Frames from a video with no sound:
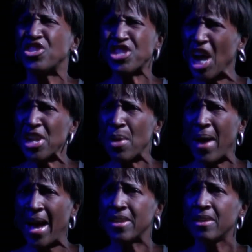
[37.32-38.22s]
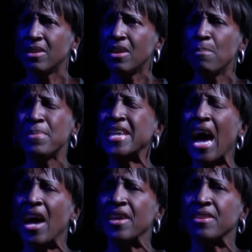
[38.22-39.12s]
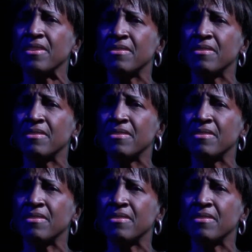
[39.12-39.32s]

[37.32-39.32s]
China man, me gone.